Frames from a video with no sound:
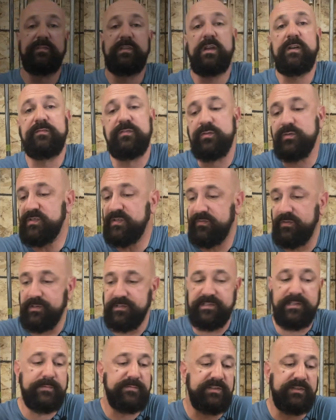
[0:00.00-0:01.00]
you have useful
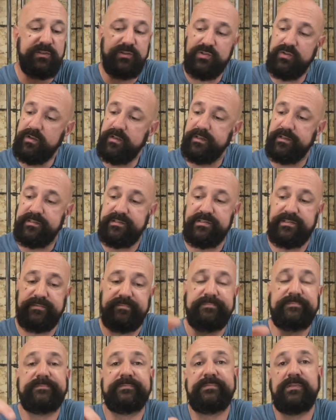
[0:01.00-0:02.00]
tips and tricks
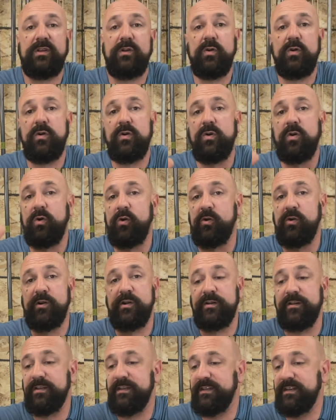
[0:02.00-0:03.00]

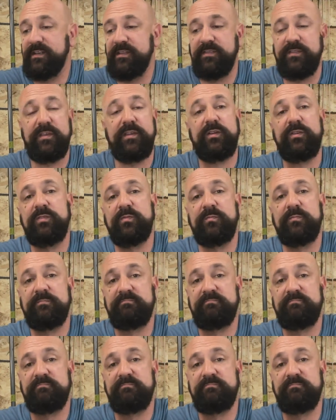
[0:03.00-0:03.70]
or anything